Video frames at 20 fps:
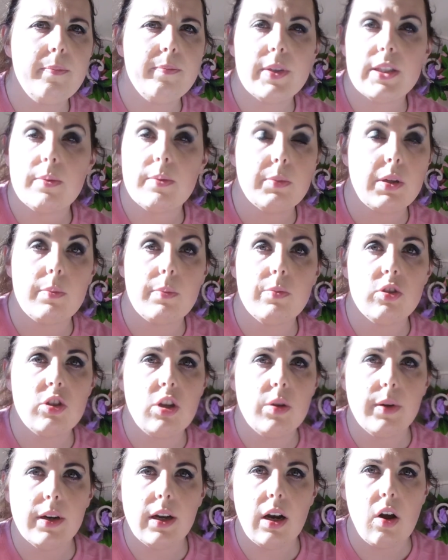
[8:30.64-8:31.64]
sometimes
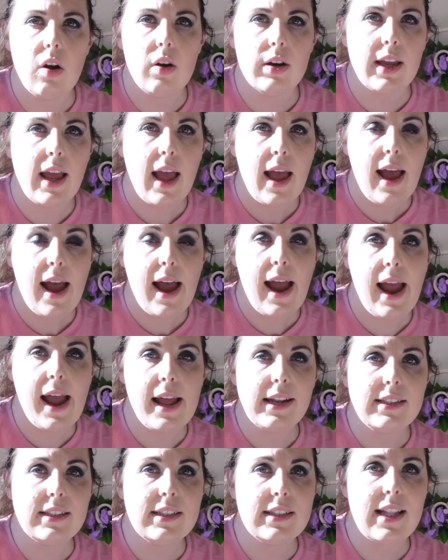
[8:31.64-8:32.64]
2 o'clock,
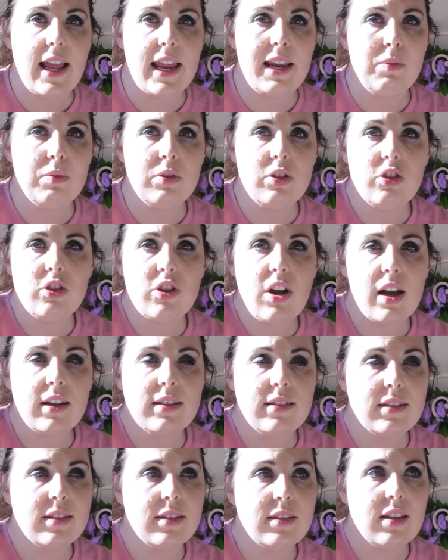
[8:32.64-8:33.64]
and they would
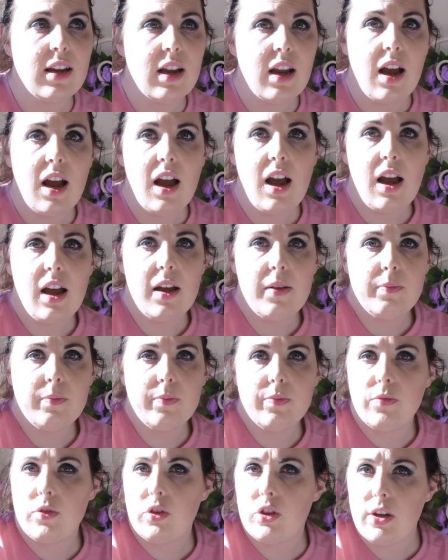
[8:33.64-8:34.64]
just
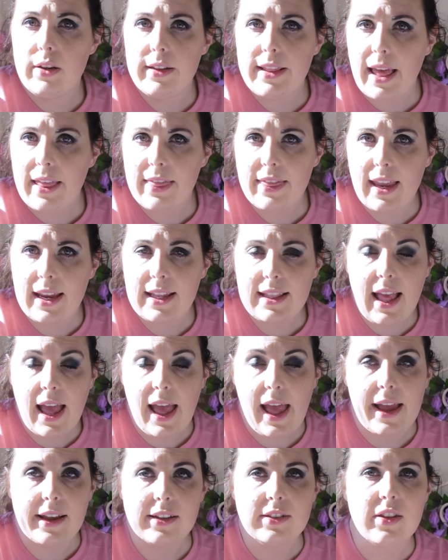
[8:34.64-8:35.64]
do their thing
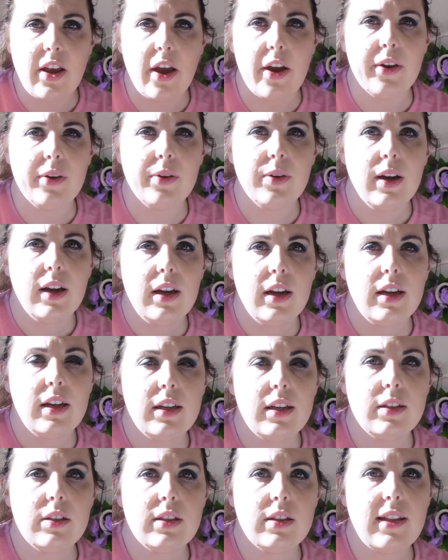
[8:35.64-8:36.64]
there. So
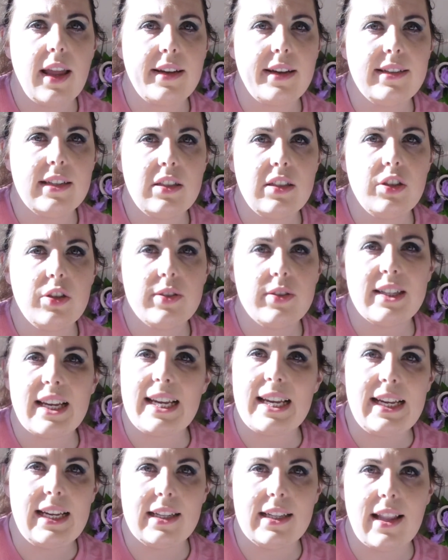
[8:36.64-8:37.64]
they didn't used to
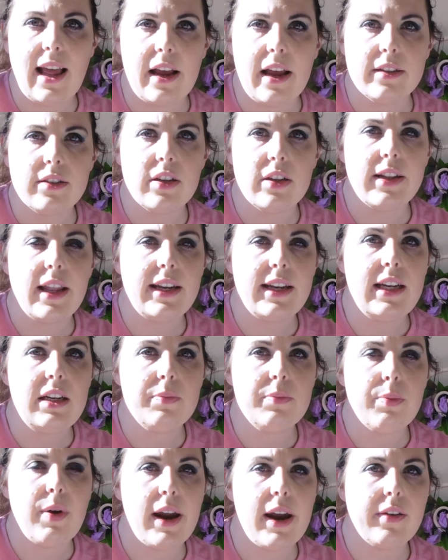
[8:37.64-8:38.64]
eat there, so they'd
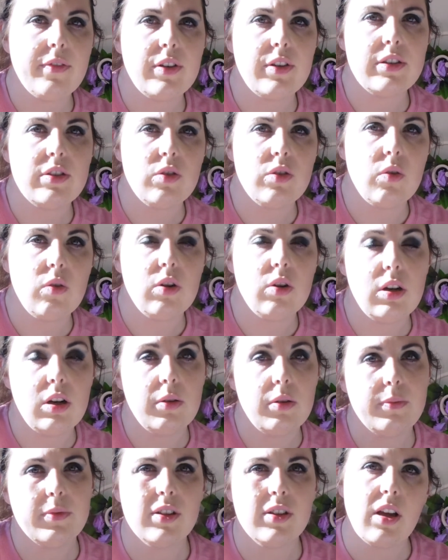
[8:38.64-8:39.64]
eat breakfast, or
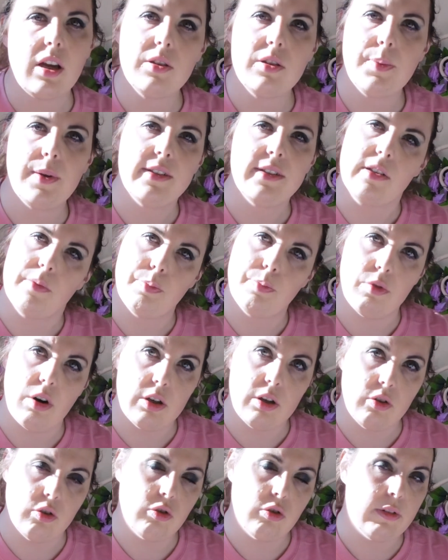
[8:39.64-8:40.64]
I suppose it's
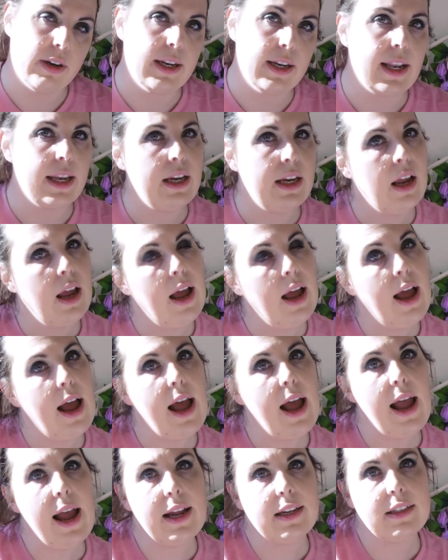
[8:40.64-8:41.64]
brunch really,
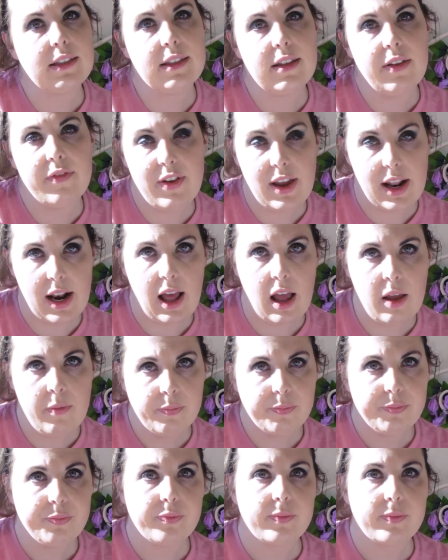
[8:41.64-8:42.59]
at the villa,